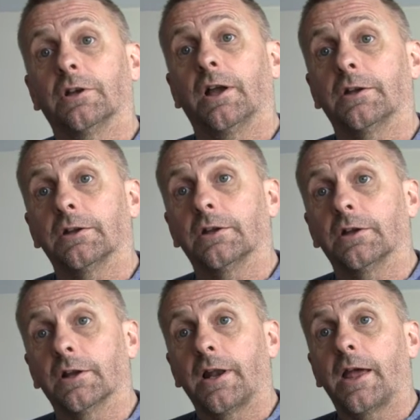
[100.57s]
and
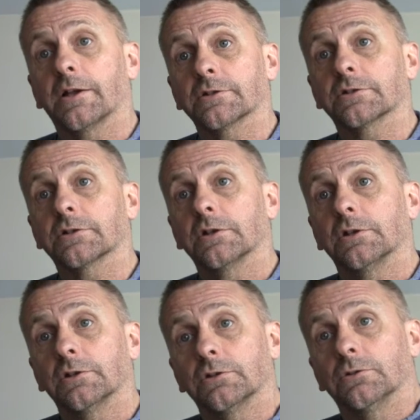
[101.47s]
it allows
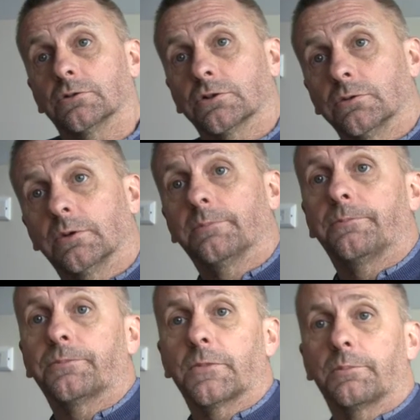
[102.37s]
you
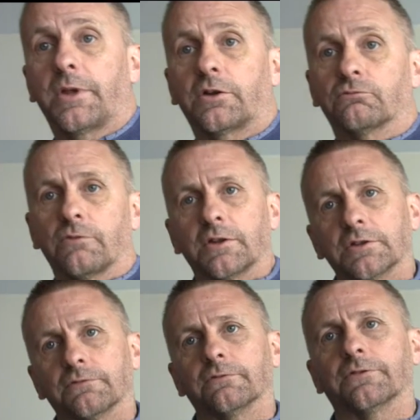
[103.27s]
to be able to run
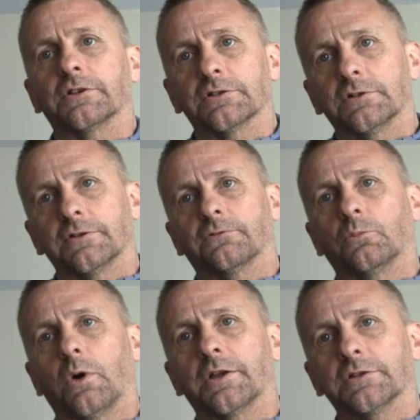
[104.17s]
different things in
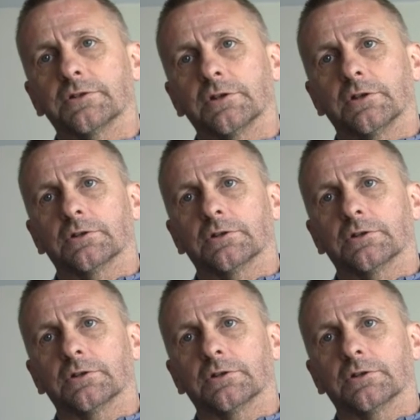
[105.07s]
different ways